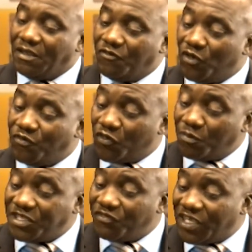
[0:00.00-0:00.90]

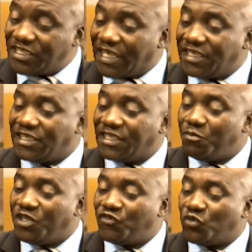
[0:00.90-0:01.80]
from defense and in the
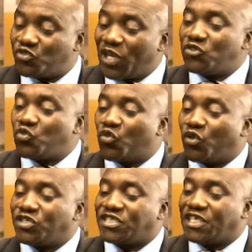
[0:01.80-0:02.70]
midfield, trying to
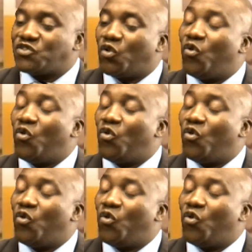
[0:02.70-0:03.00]
close Zesco,